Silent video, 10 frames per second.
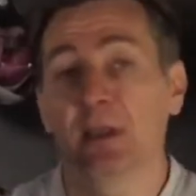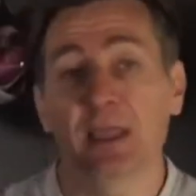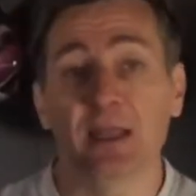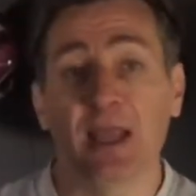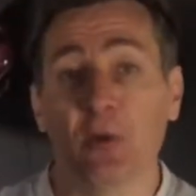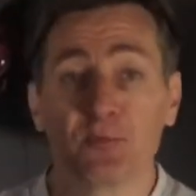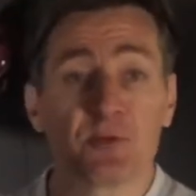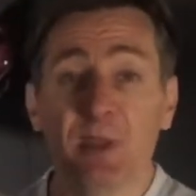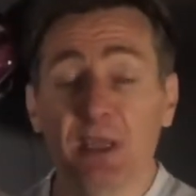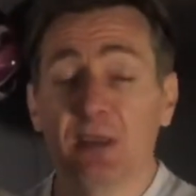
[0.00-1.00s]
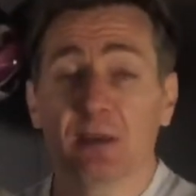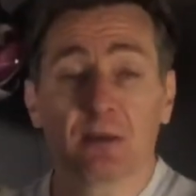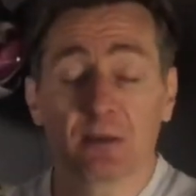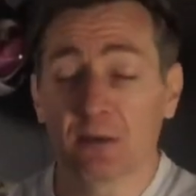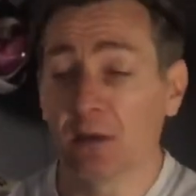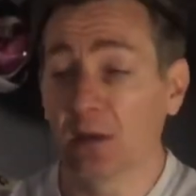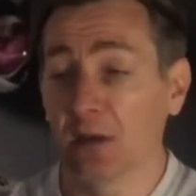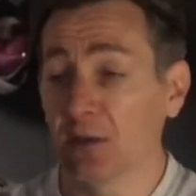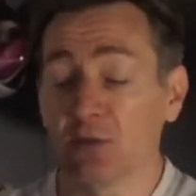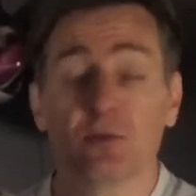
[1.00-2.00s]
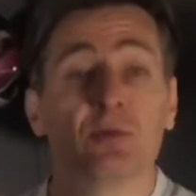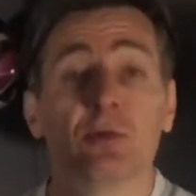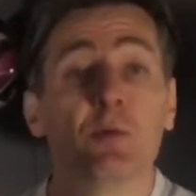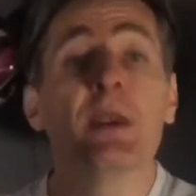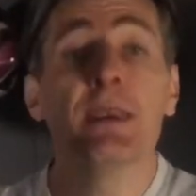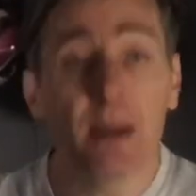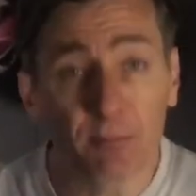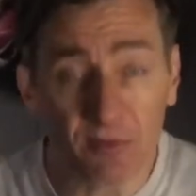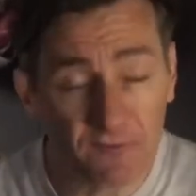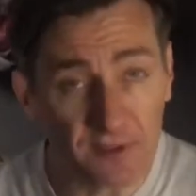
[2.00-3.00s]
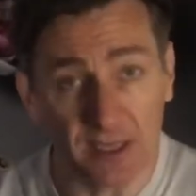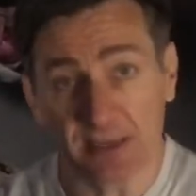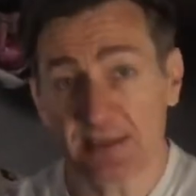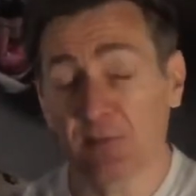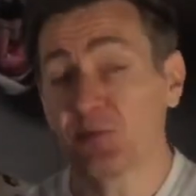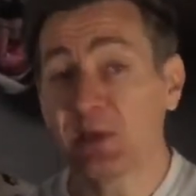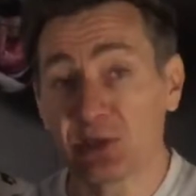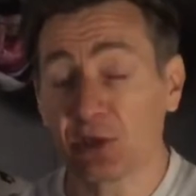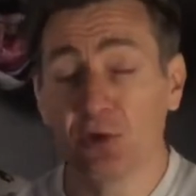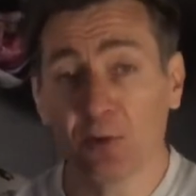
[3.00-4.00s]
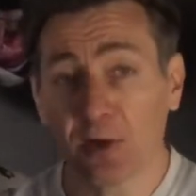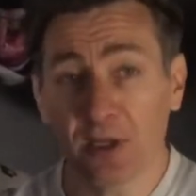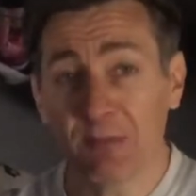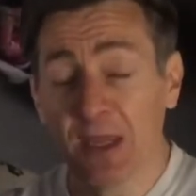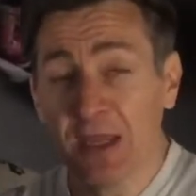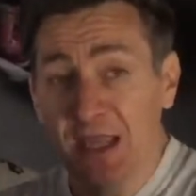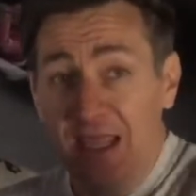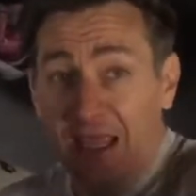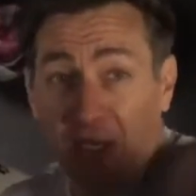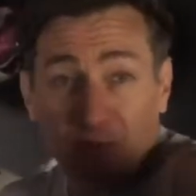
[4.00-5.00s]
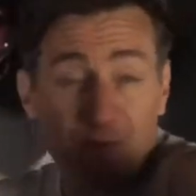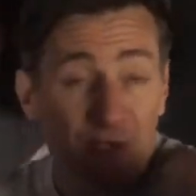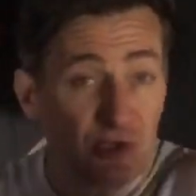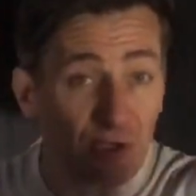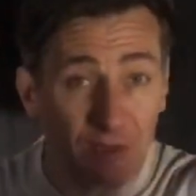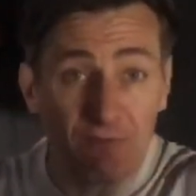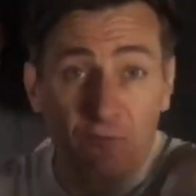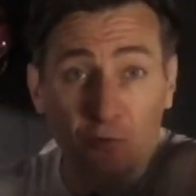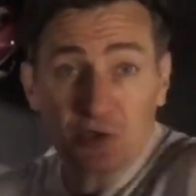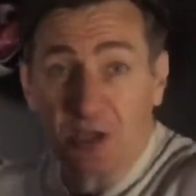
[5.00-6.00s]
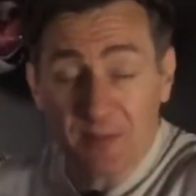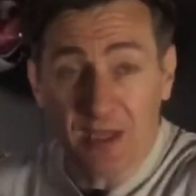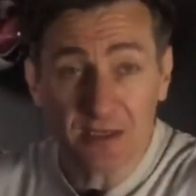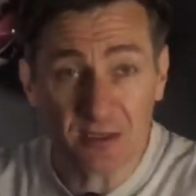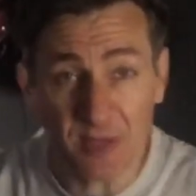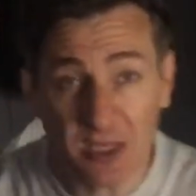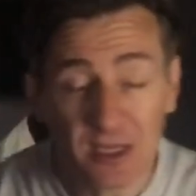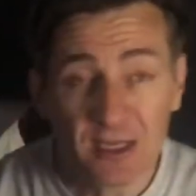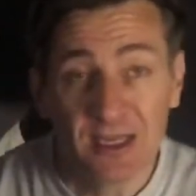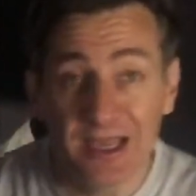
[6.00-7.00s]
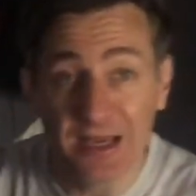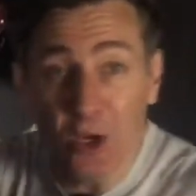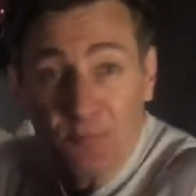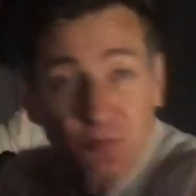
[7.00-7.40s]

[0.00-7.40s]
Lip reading: It helps me do a number of things. It helps me secure him, it helps me generate force coming into me, and it helps